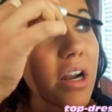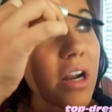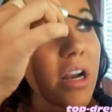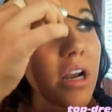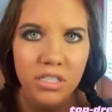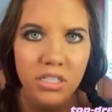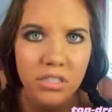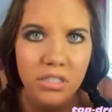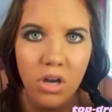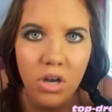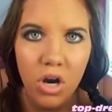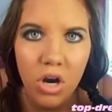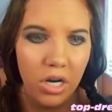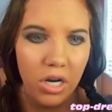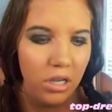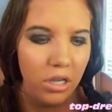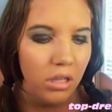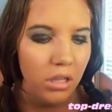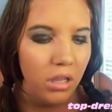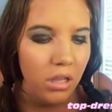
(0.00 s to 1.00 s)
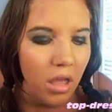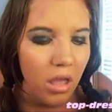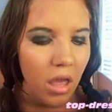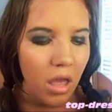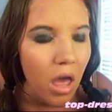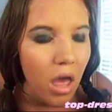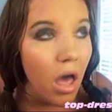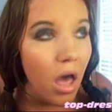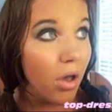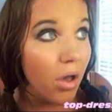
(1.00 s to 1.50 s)
better, as long as it's dark.
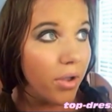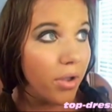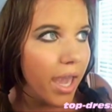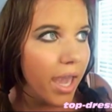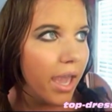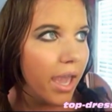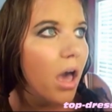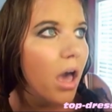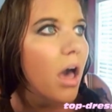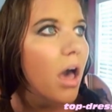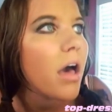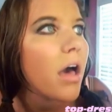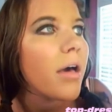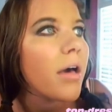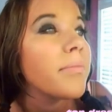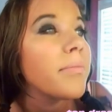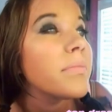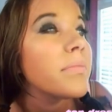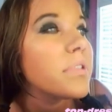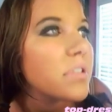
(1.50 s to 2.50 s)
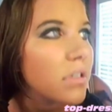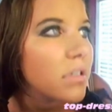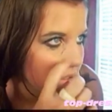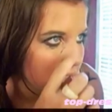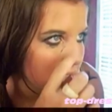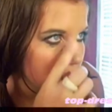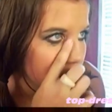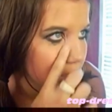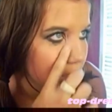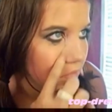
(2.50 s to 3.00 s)
Okay,
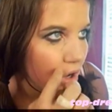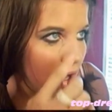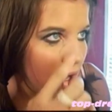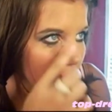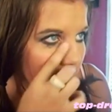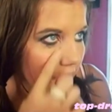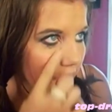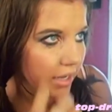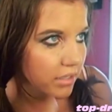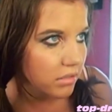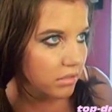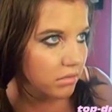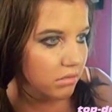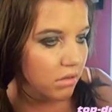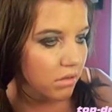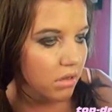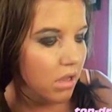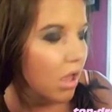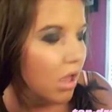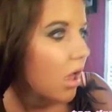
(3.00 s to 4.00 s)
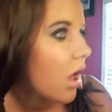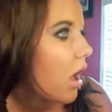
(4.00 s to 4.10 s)
want small eyes.